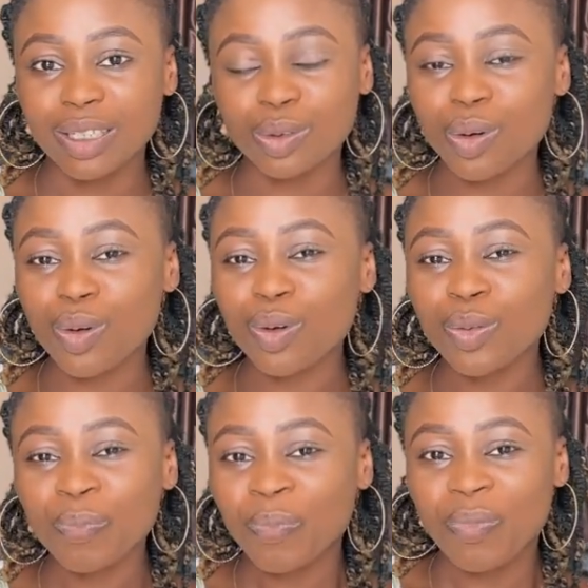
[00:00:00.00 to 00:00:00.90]

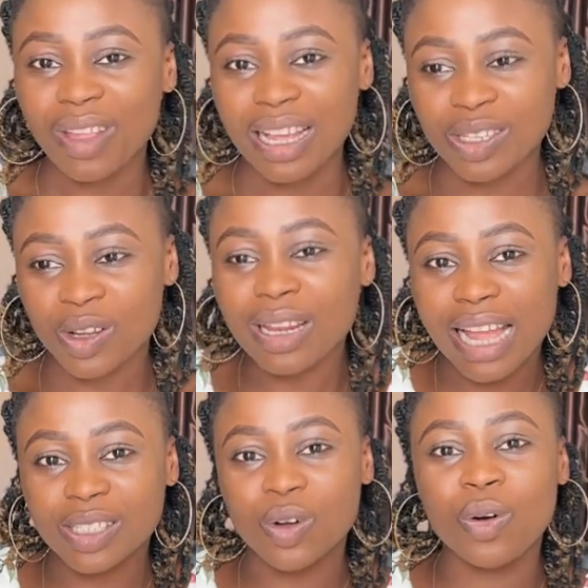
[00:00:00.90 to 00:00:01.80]
So it's not
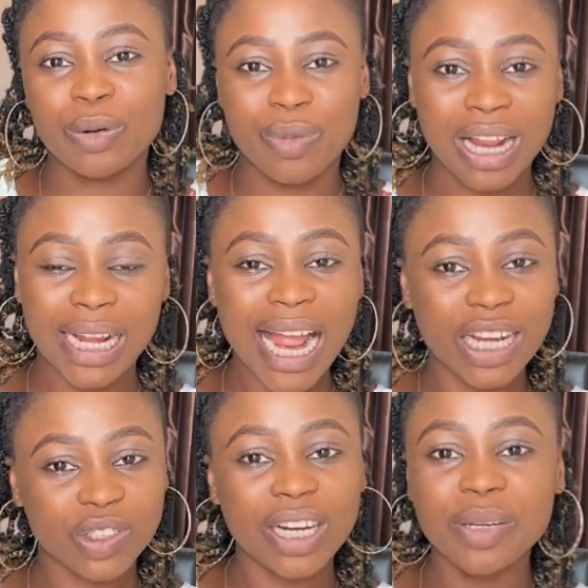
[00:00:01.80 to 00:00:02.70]
like someone I, I
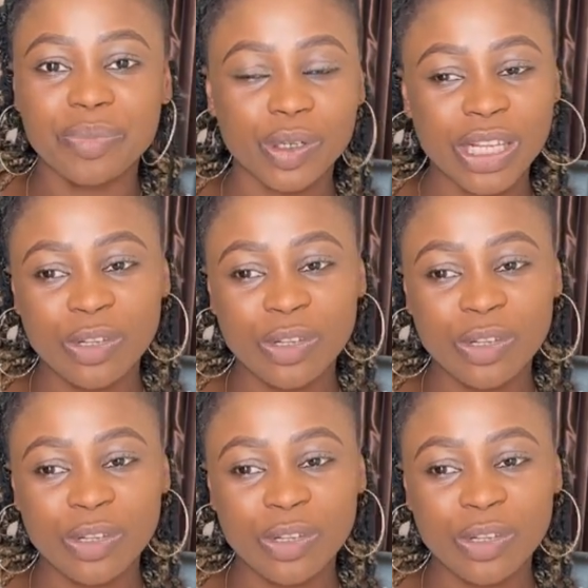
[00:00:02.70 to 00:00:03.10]
actually brought.